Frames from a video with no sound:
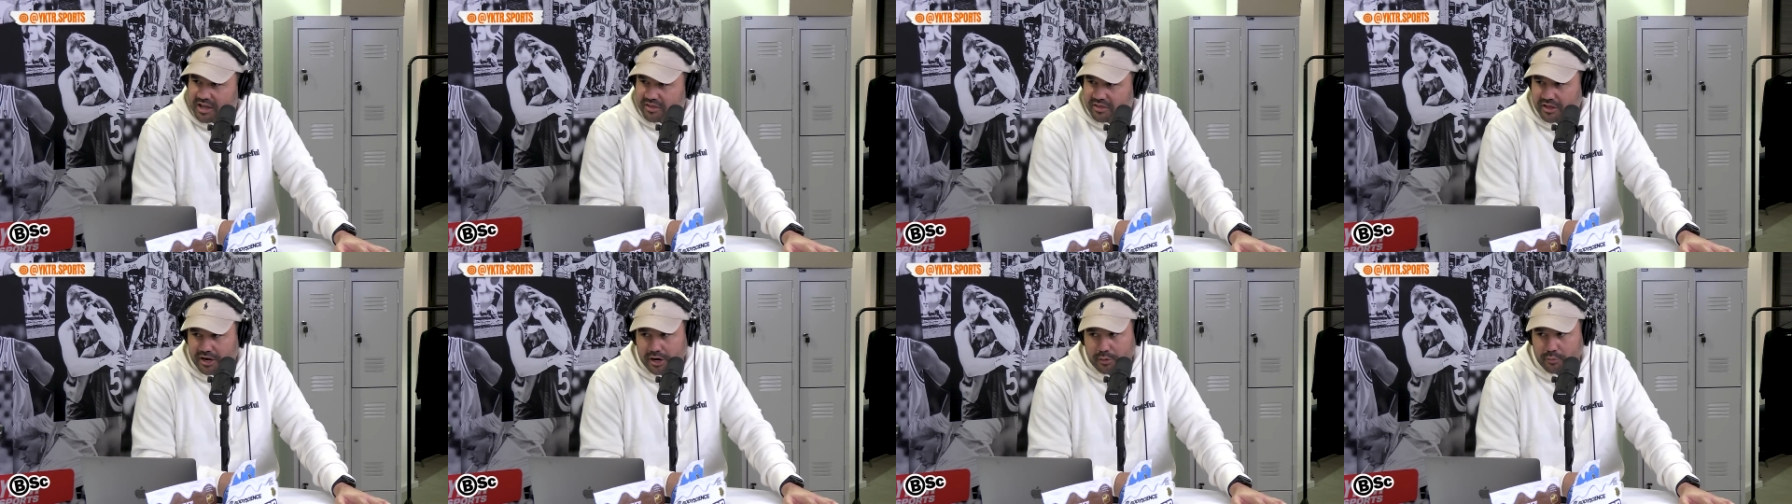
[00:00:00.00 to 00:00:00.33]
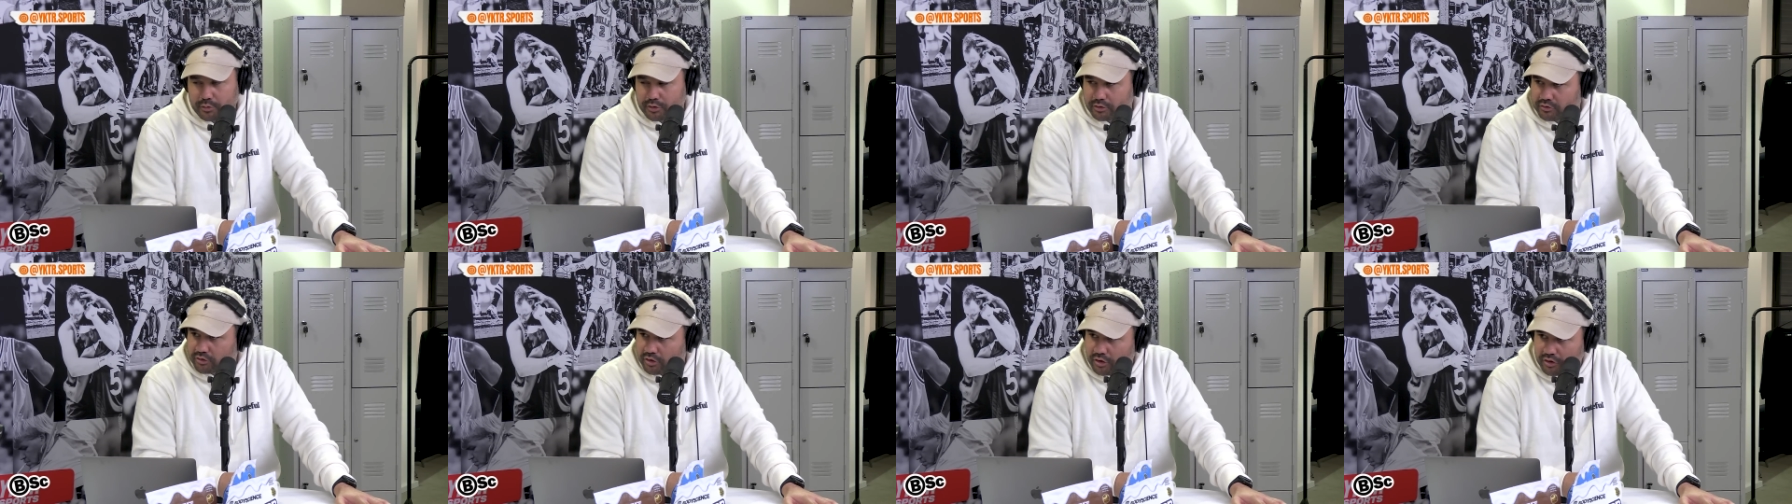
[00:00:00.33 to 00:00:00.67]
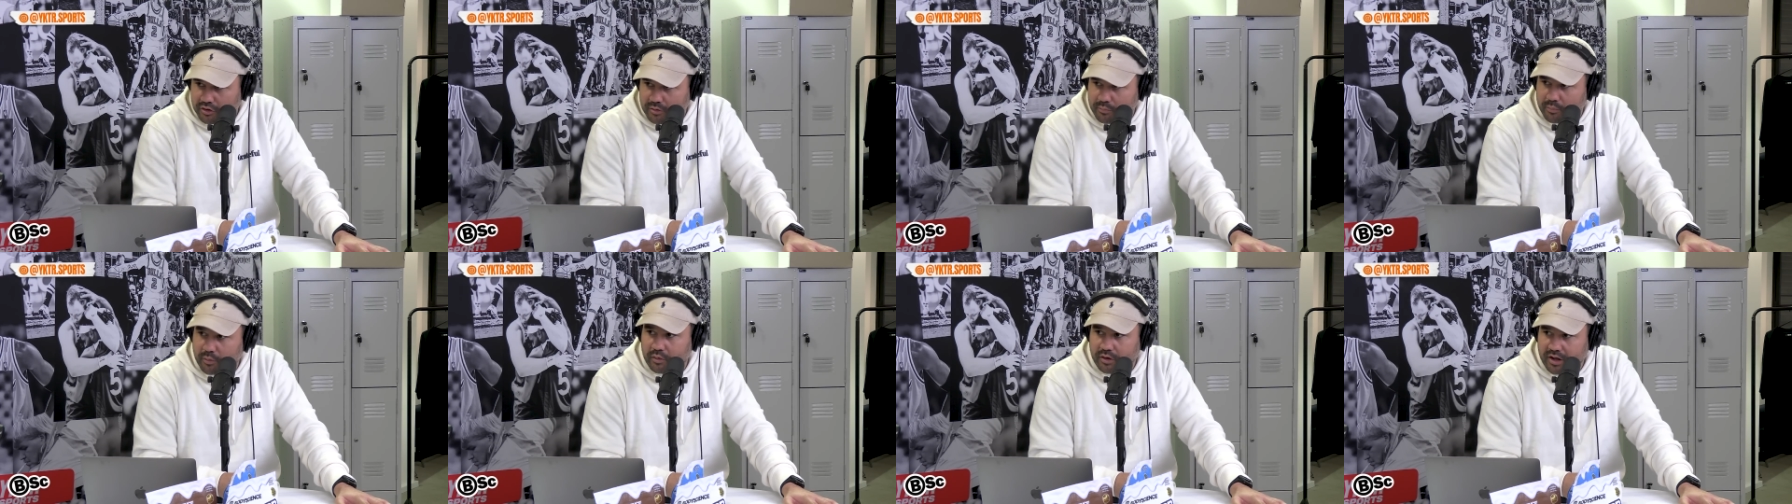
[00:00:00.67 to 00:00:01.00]
They don't want to turn
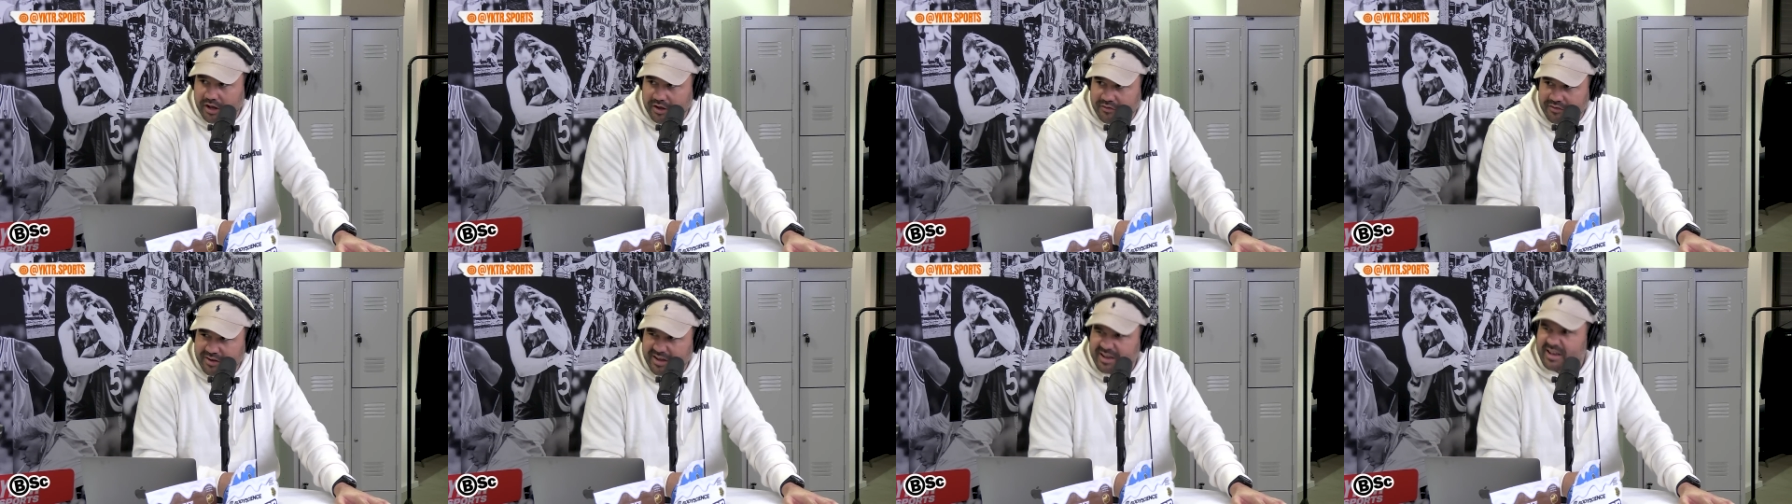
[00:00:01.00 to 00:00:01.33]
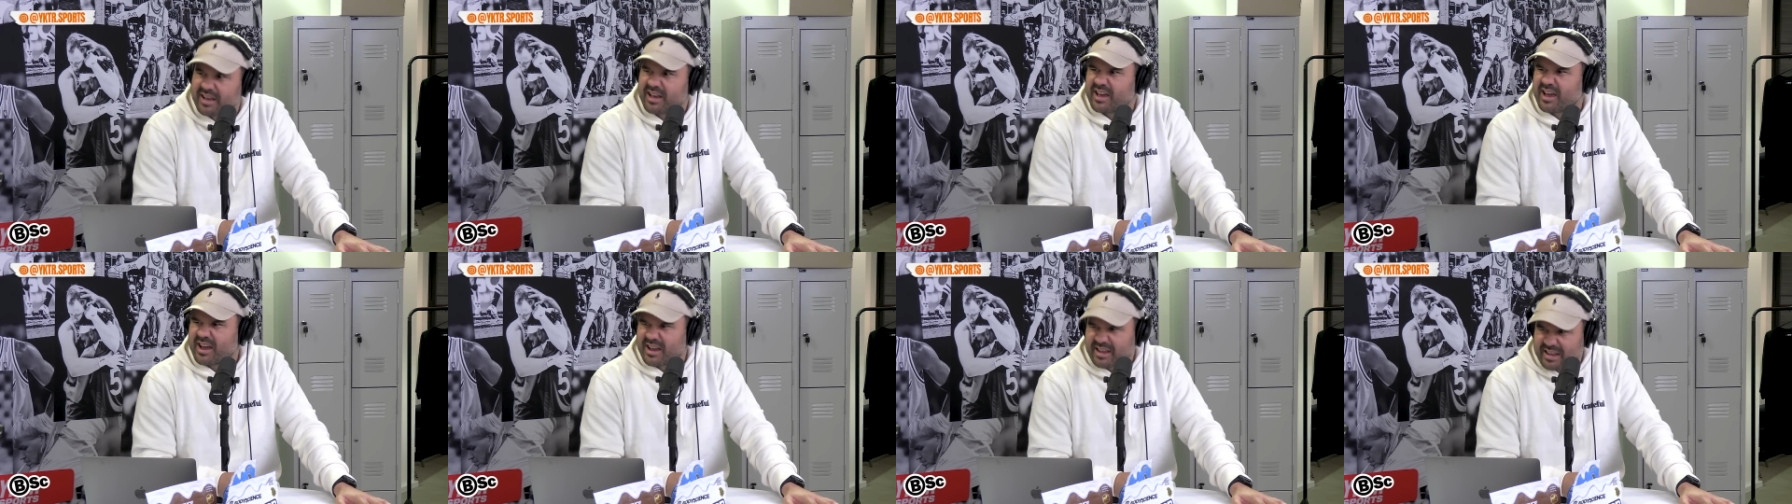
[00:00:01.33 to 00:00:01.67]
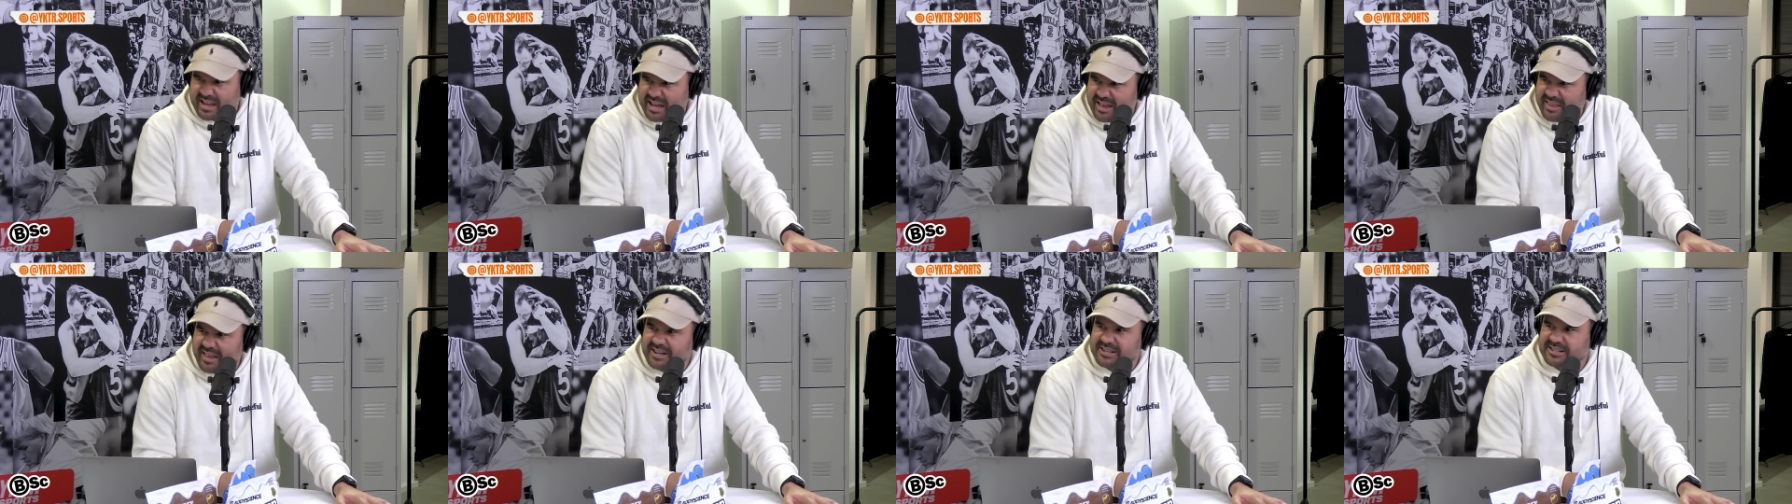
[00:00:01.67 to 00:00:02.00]
the ball over.
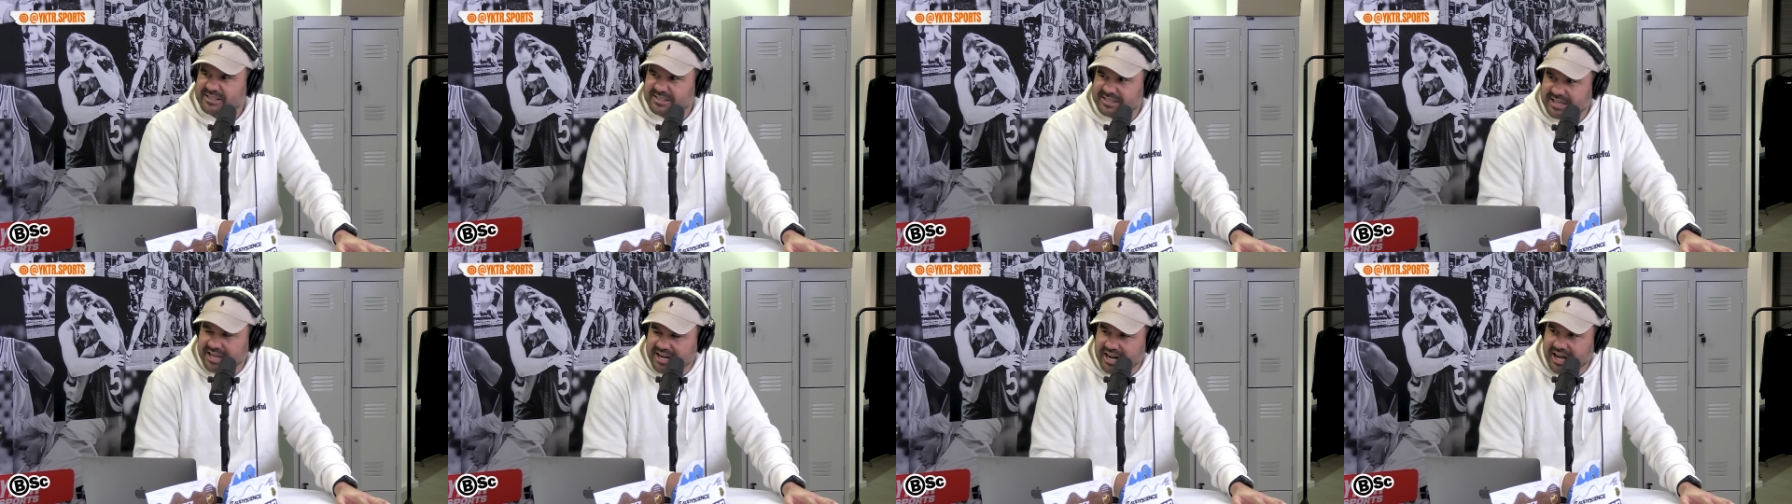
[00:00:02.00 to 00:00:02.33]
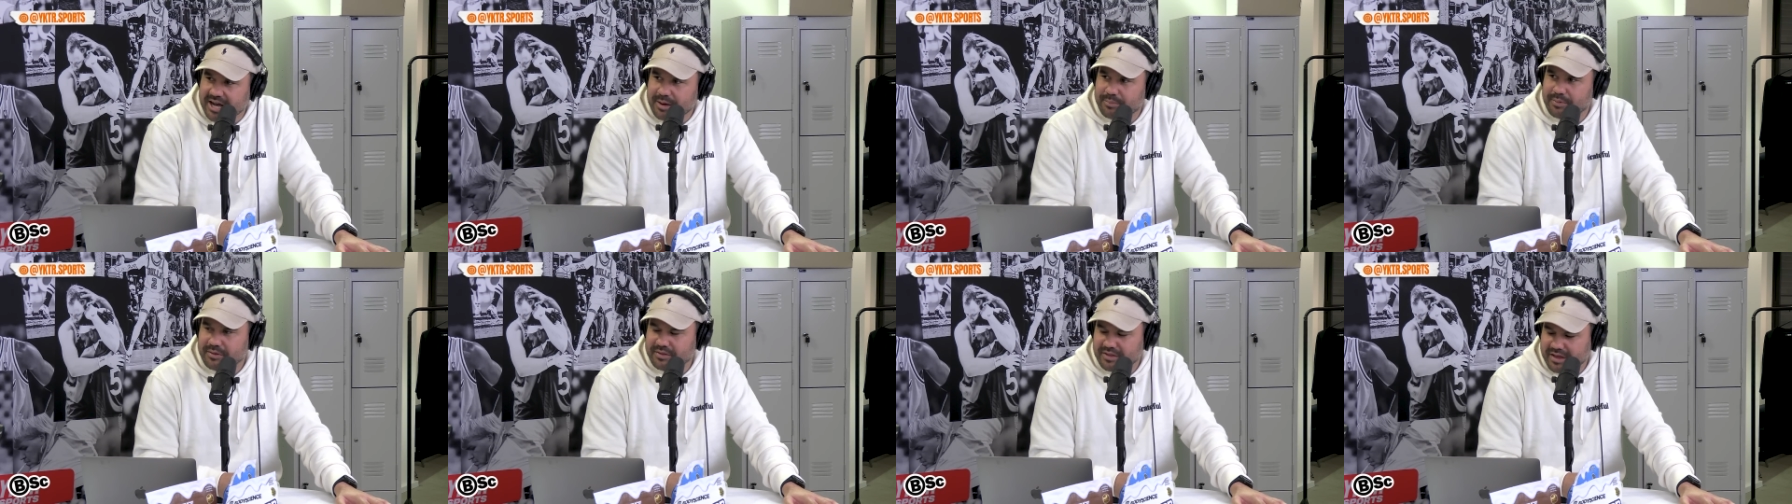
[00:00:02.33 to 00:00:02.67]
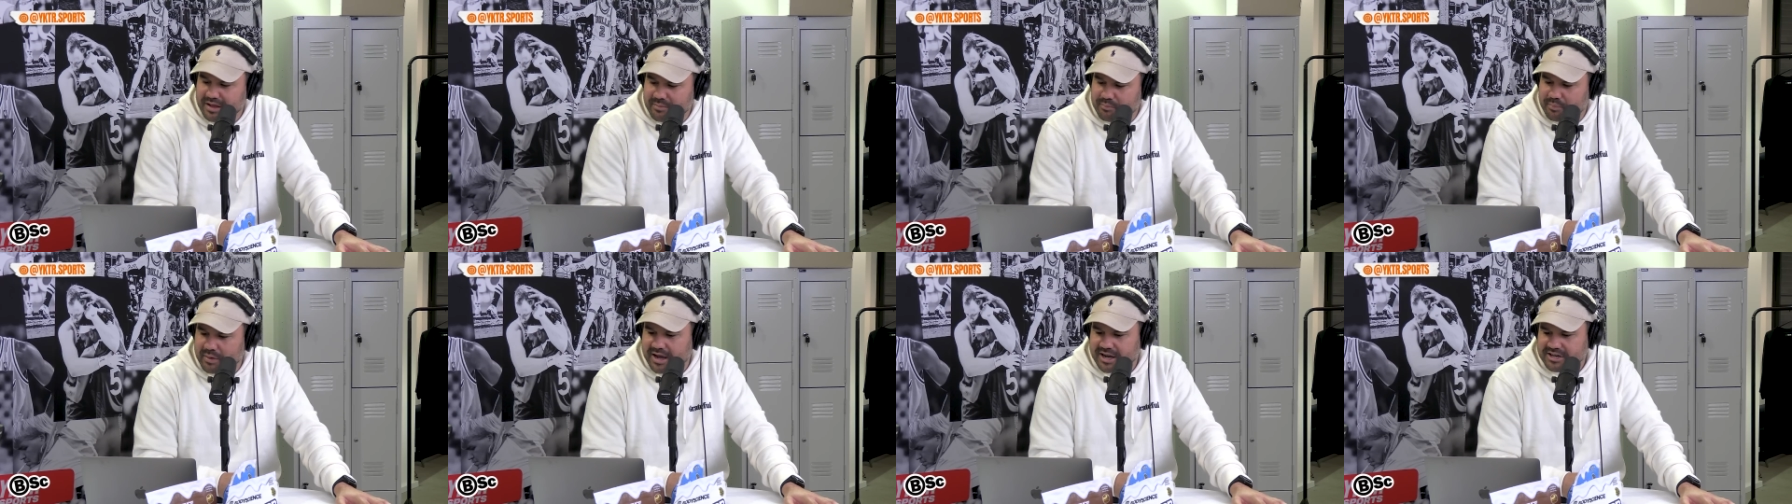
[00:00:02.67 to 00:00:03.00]
They just get up and
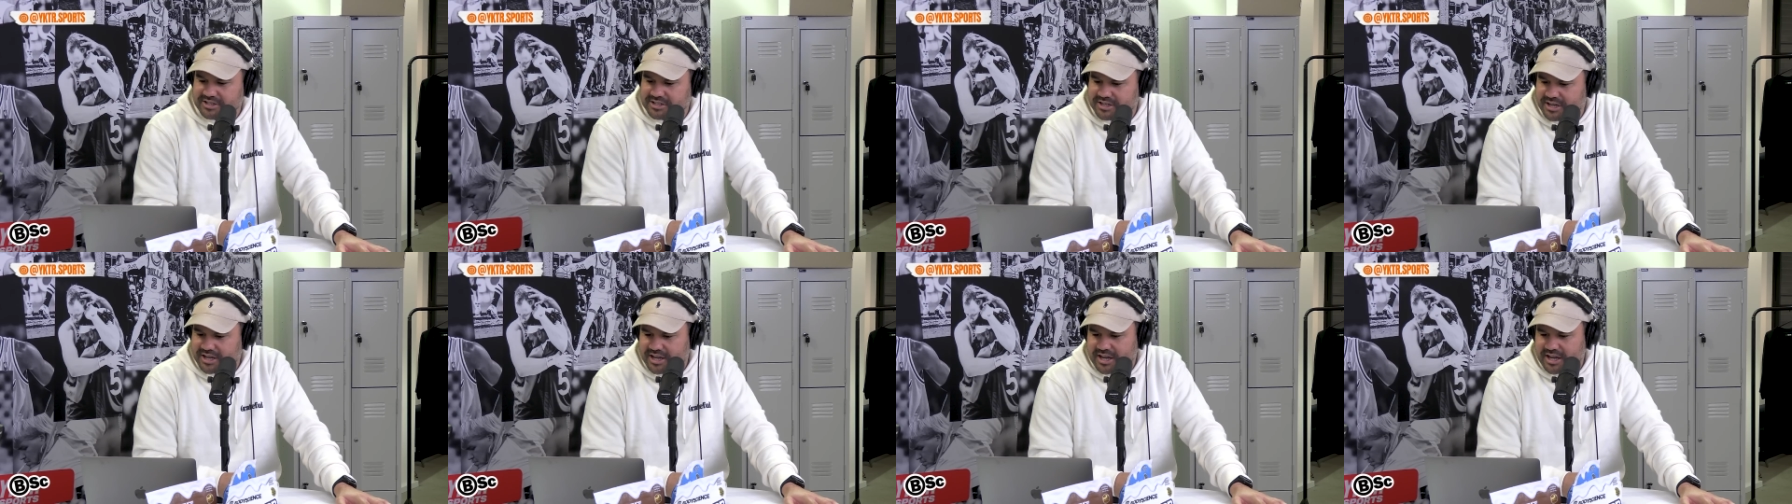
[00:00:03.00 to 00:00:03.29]
they bash.